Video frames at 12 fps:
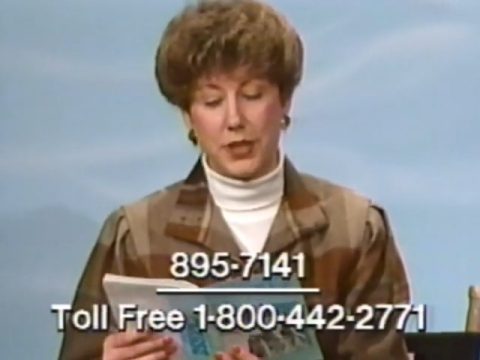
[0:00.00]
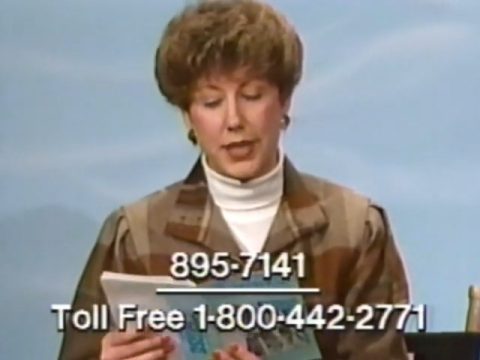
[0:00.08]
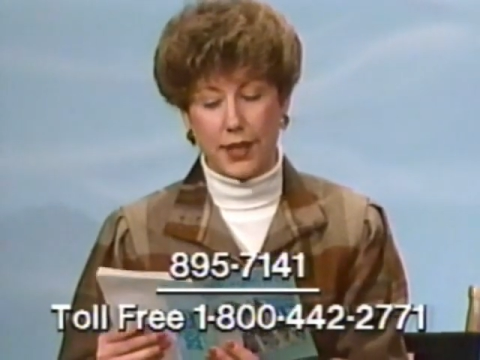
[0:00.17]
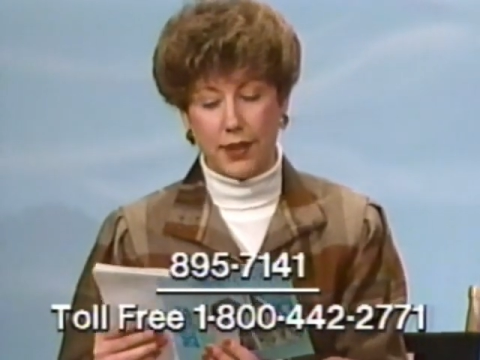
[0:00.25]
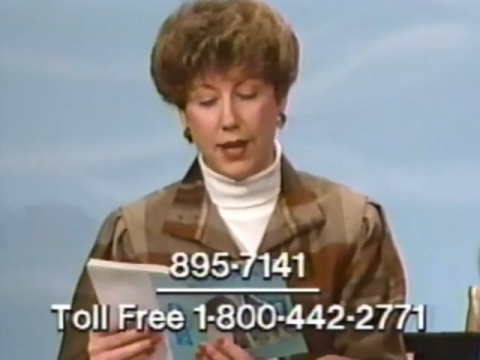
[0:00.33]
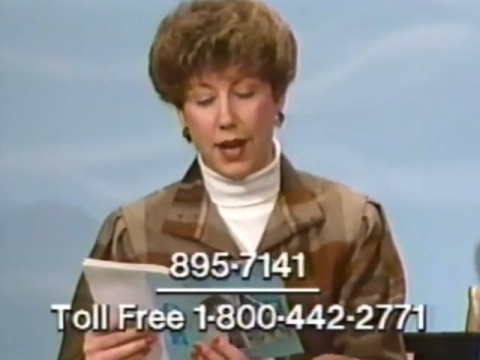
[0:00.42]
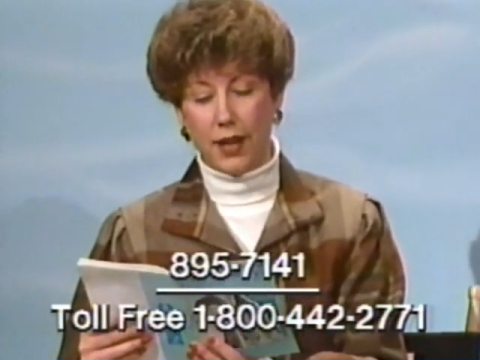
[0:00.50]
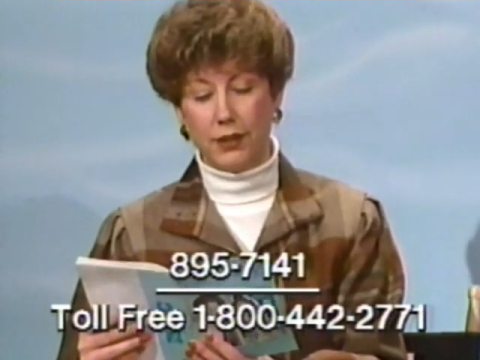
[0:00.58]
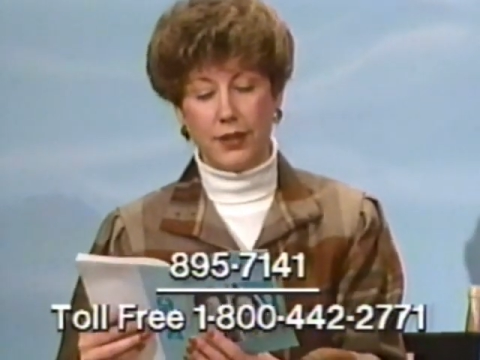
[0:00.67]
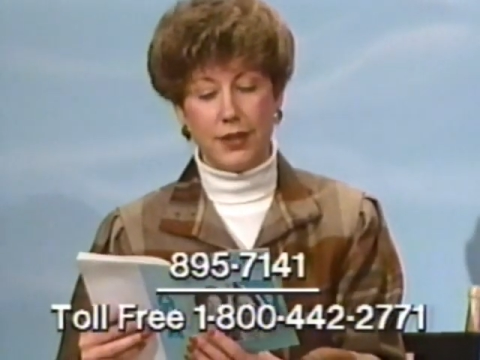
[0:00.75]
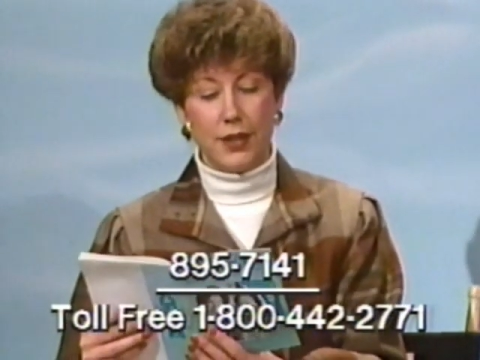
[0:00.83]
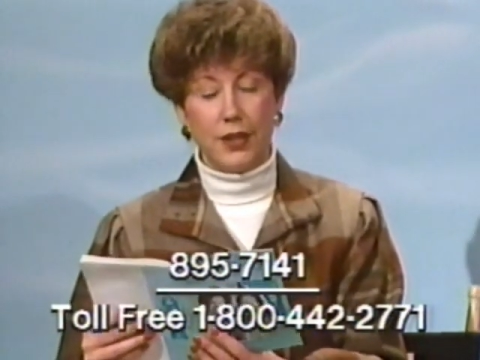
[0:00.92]
is set on an
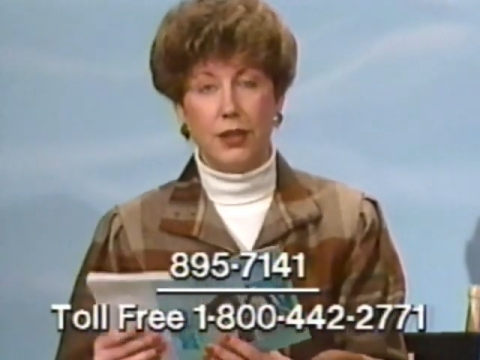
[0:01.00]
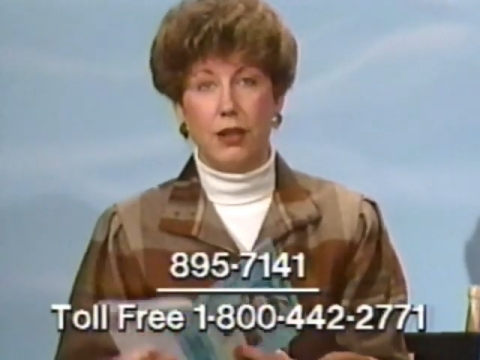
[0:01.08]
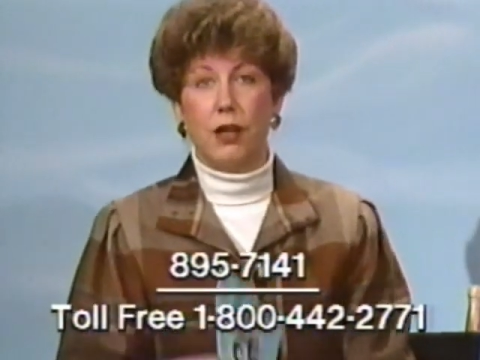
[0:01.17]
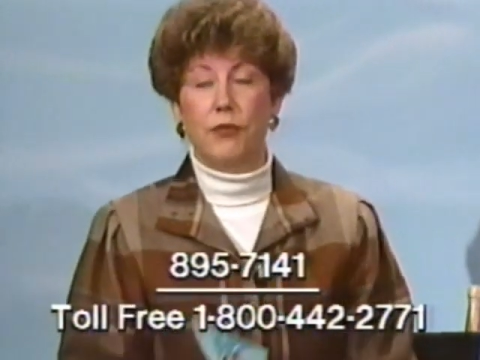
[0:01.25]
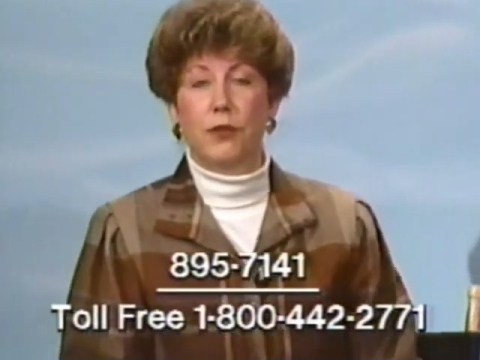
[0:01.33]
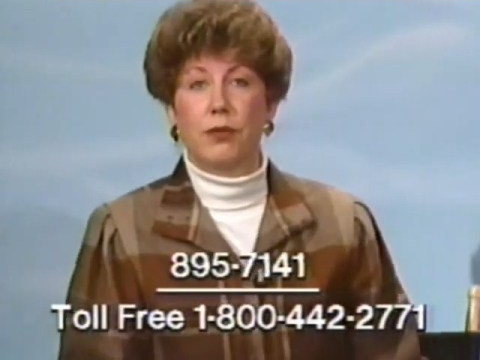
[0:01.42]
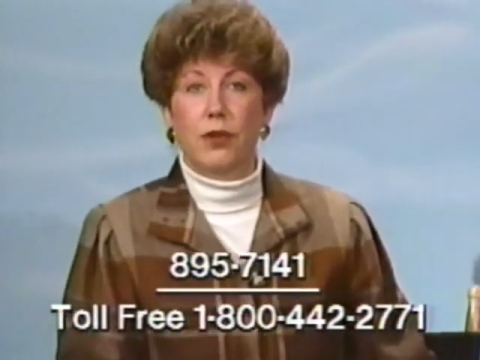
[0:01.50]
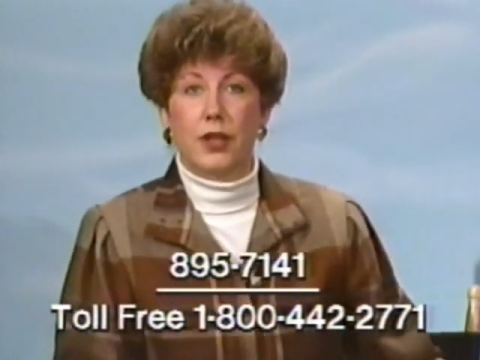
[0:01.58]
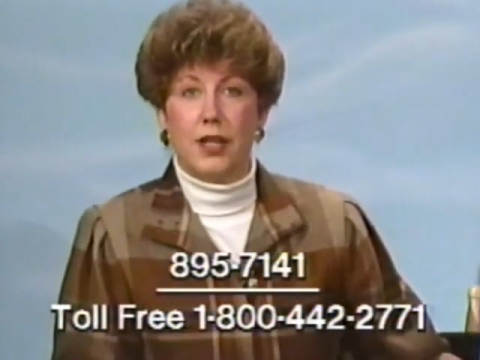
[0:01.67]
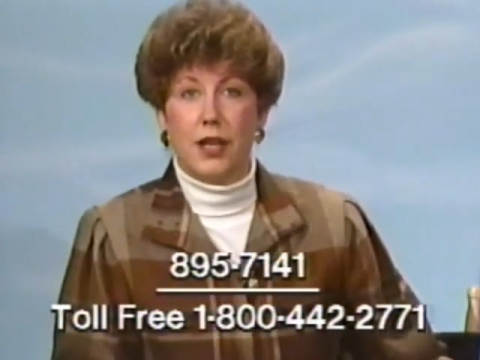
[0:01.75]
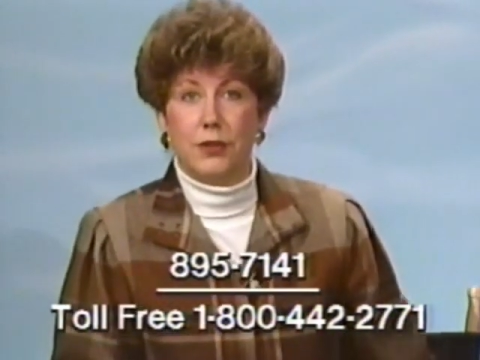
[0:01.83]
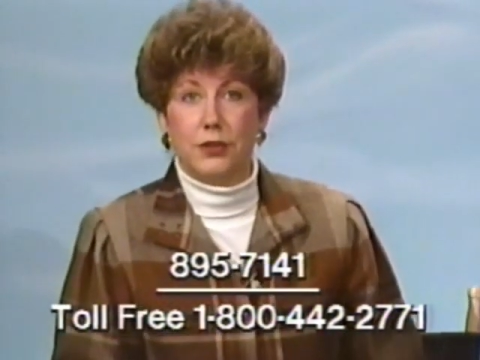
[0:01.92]
island off the
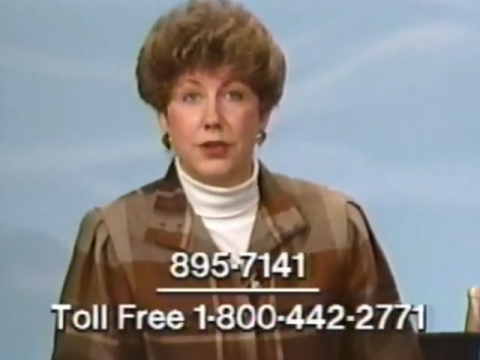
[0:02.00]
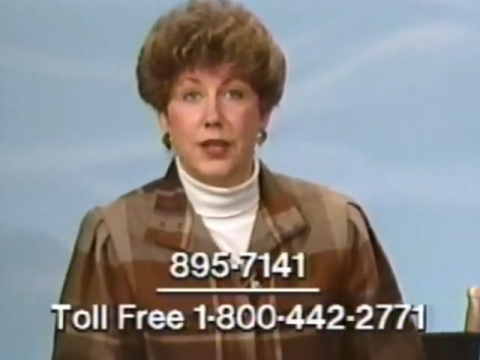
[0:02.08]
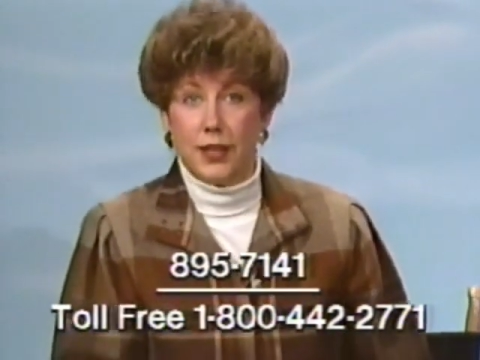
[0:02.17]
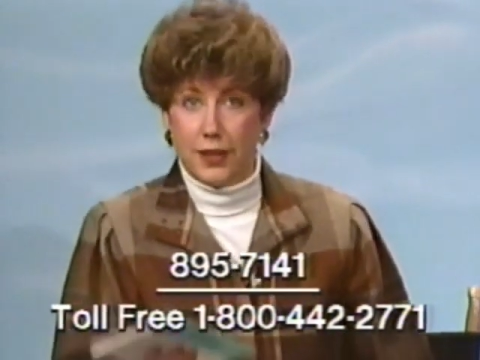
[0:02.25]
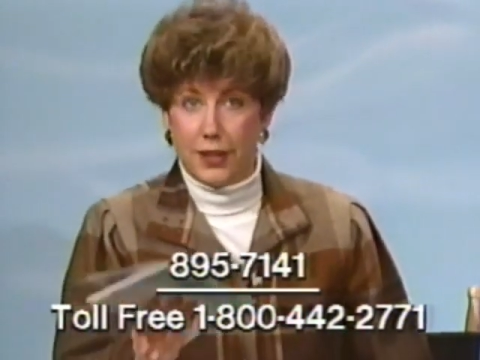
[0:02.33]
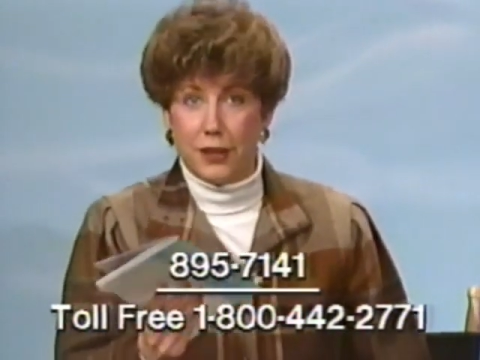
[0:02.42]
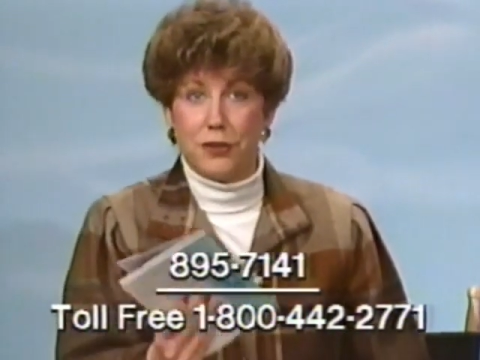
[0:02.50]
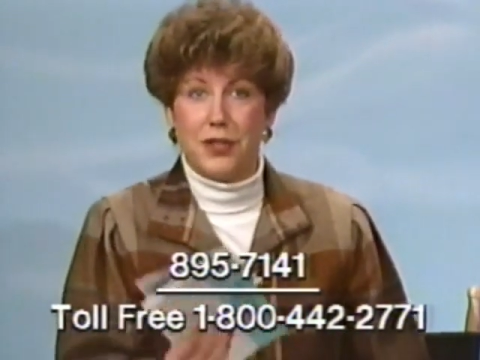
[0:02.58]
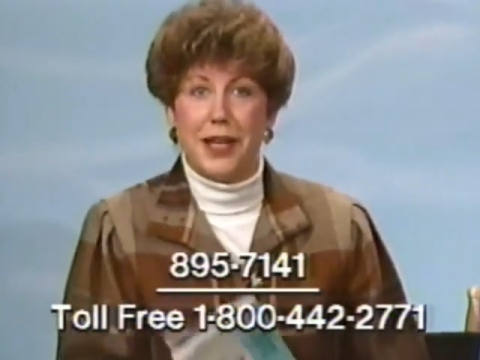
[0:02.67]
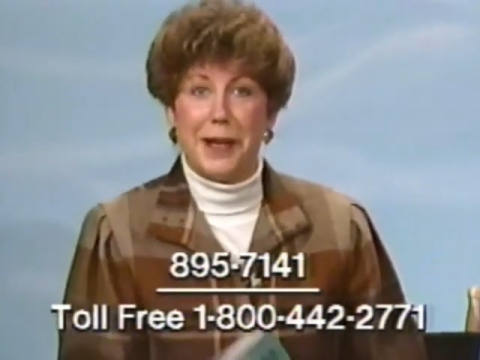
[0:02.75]
Florida coast? Here's